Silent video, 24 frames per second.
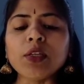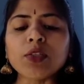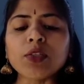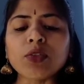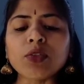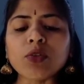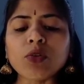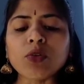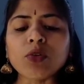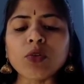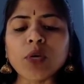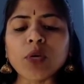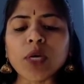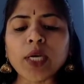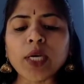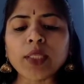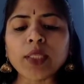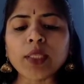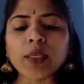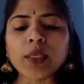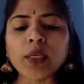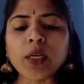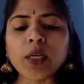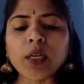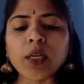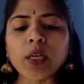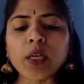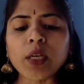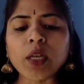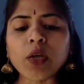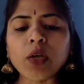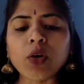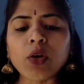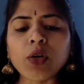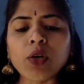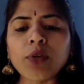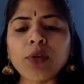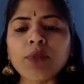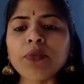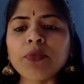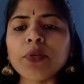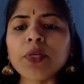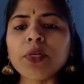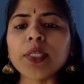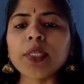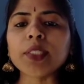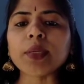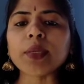So I think a lot of
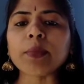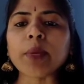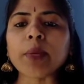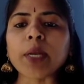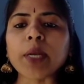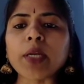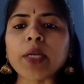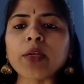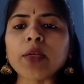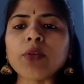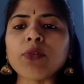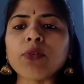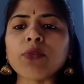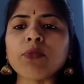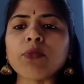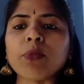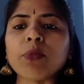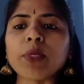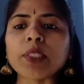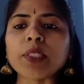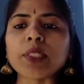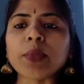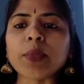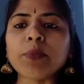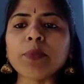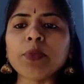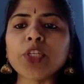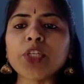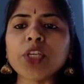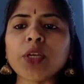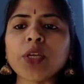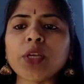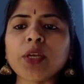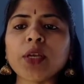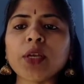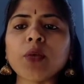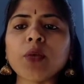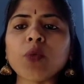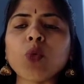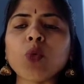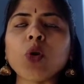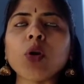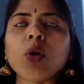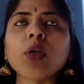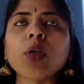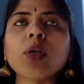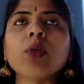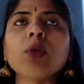it is a matter of perception and
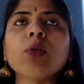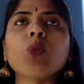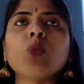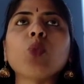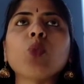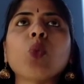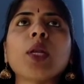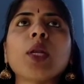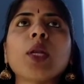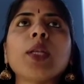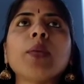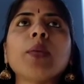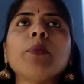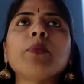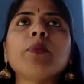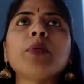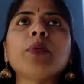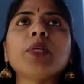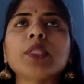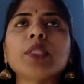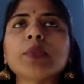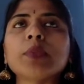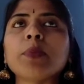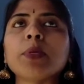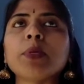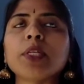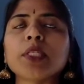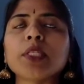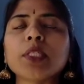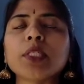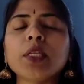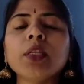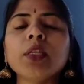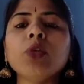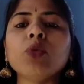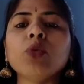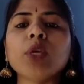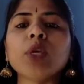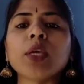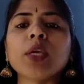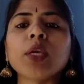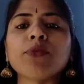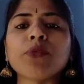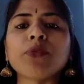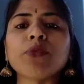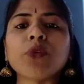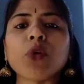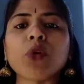what one is personally
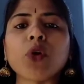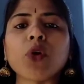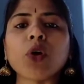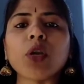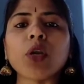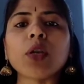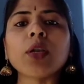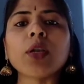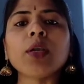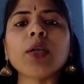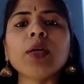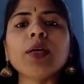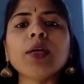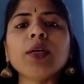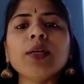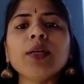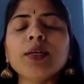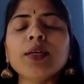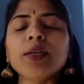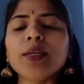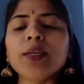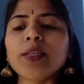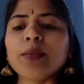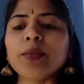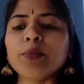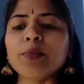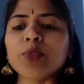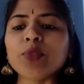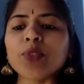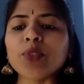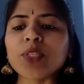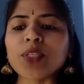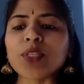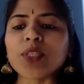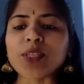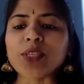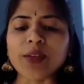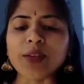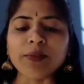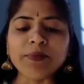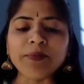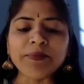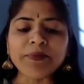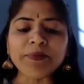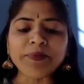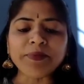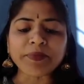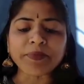looking for in a musician.
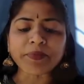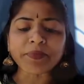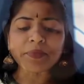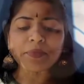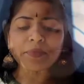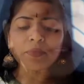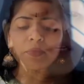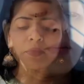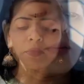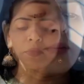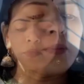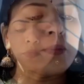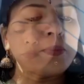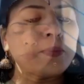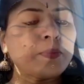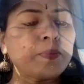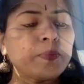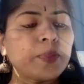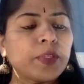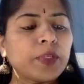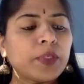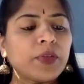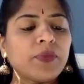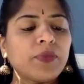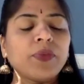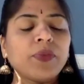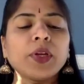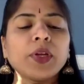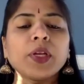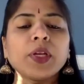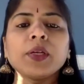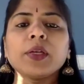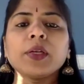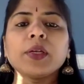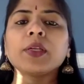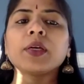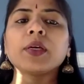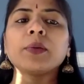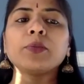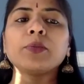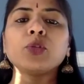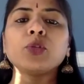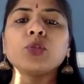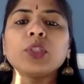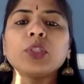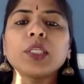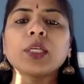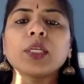Different music
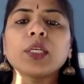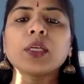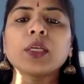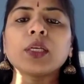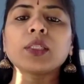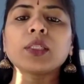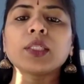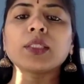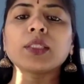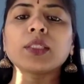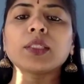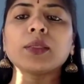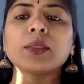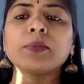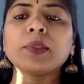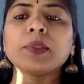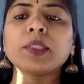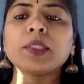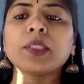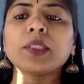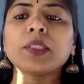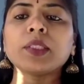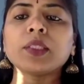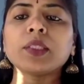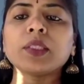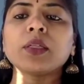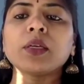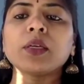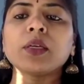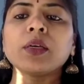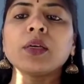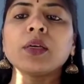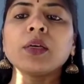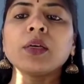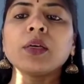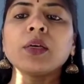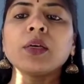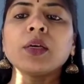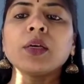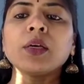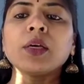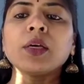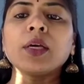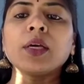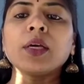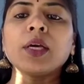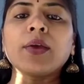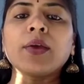systems have
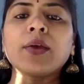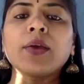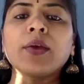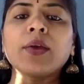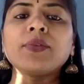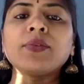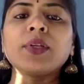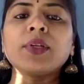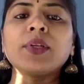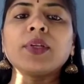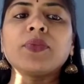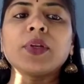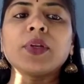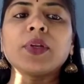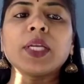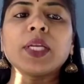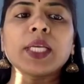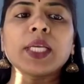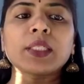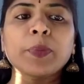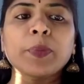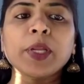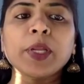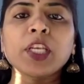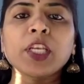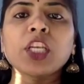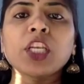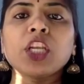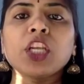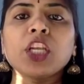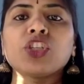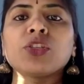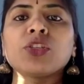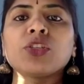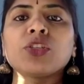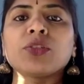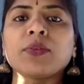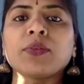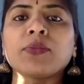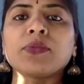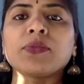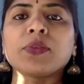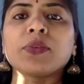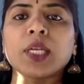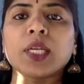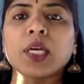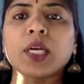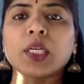different expectations of an
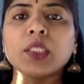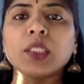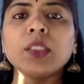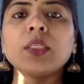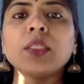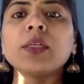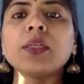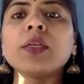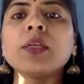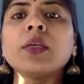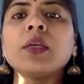artist.